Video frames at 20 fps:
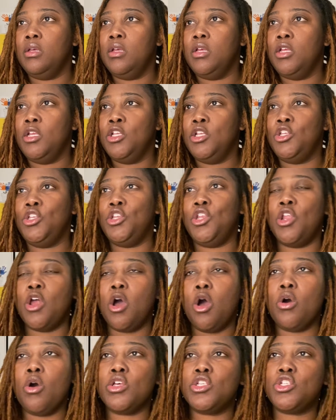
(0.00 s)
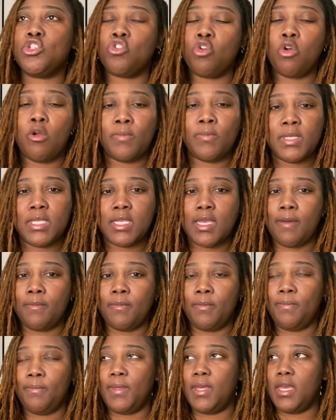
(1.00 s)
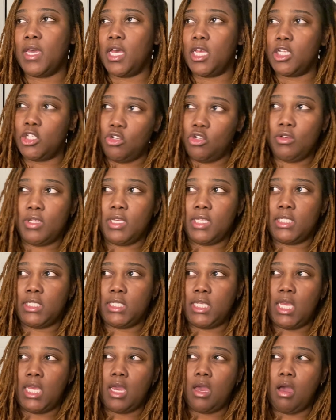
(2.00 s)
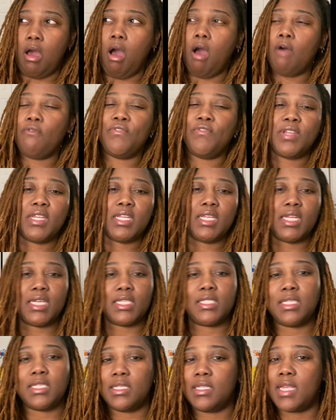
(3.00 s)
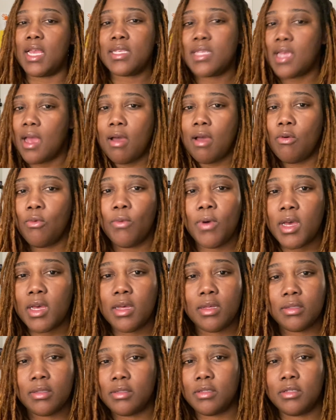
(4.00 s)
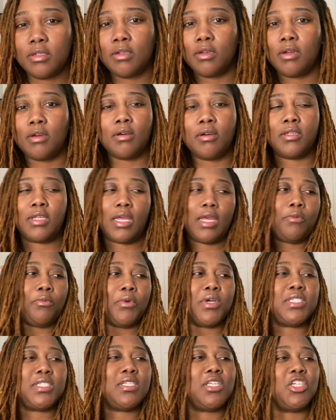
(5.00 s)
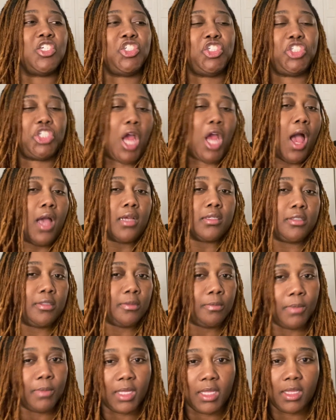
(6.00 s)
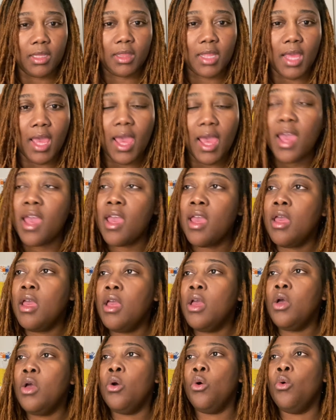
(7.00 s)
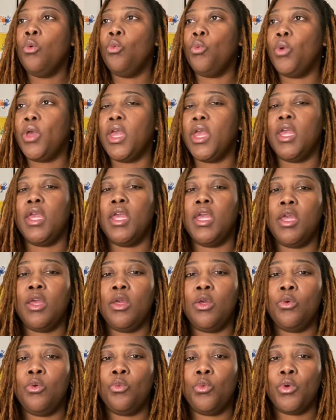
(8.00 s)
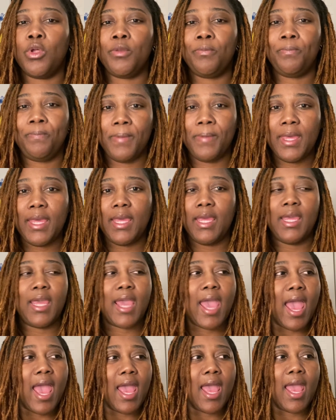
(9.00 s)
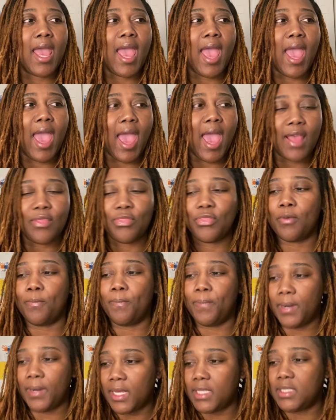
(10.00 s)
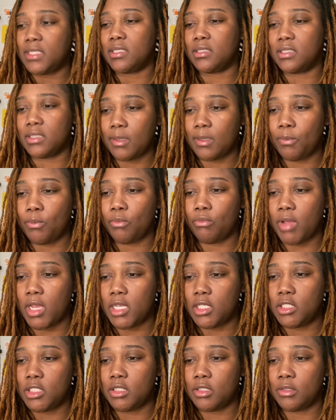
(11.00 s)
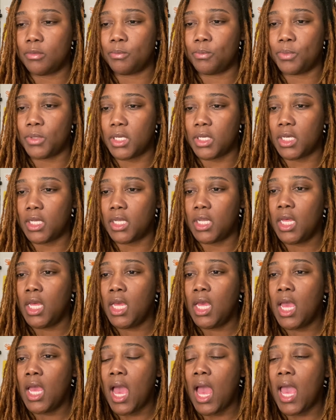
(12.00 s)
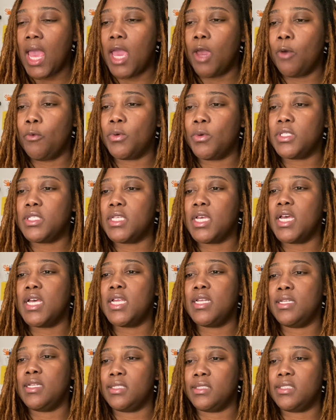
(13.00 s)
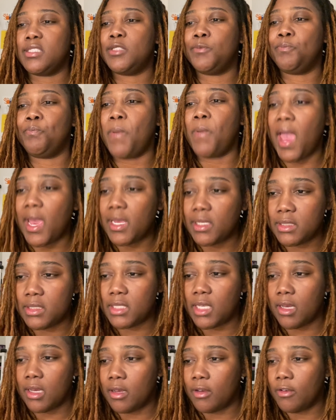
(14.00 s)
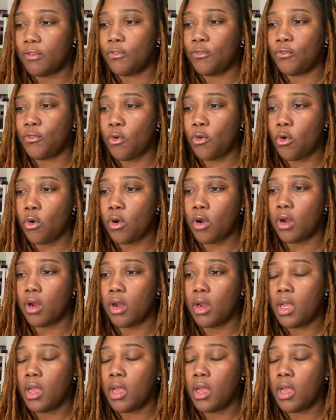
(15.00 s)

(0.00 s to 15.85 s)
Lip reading: know a storm is coming because you can see it off in the distance? That's how it was. You know, it wasn't a shock to me that we would be at the place of separation, but it was unexpected for